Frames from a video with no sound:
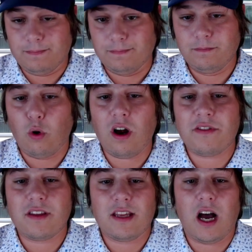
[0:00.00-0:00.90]
more often
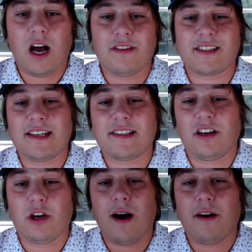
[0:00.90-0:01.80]
than not, this guy's going to
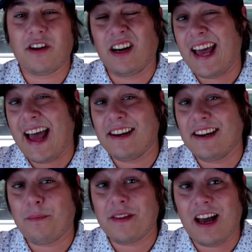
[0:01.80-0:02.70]
go out there and end
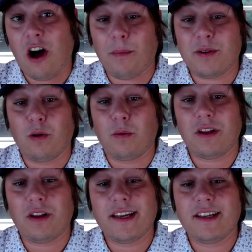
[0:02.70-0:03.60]
up in that optimal play.